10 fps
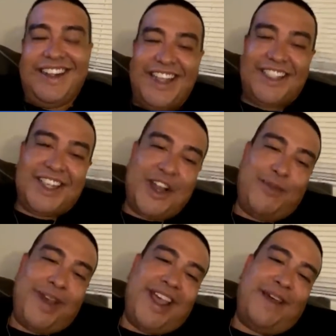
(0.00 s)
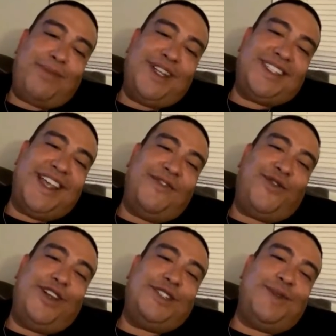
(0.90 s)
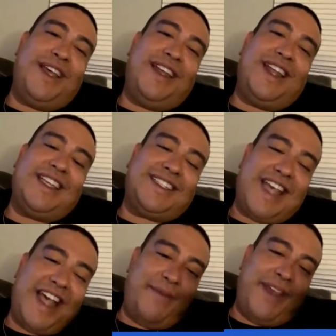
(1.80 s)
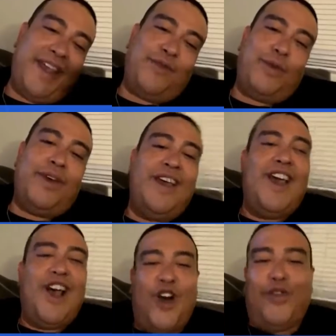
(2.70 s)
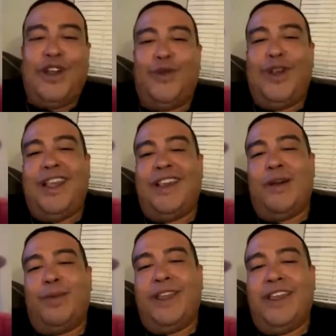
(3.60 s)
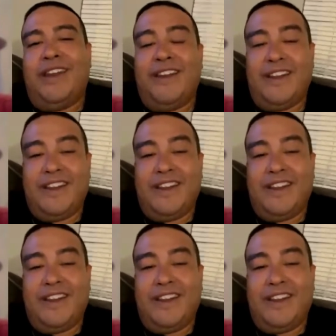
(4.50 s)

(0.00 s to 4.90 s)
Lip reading: Yes, sir, man. I appreciate it, Foolish, man. Next time, man, hopefully we link up again.